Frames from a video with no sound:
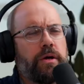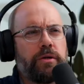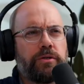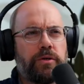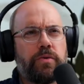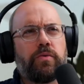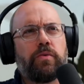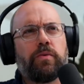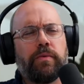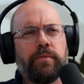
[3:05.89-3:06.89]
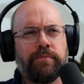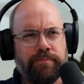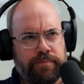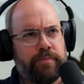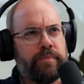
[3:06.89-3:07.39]
So
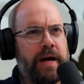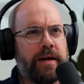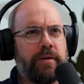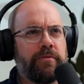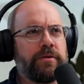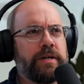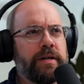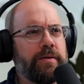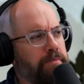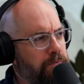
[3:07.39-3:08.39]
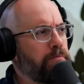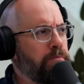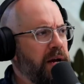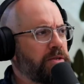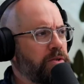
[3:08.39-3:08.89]
back up for a second.
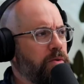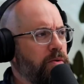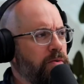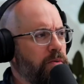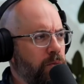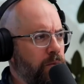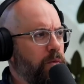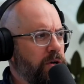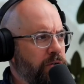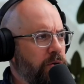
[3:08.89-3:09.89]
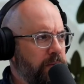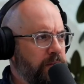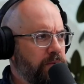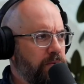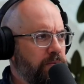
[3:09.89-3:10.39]
Med school. Mm-hmm. Where'd you go to med school?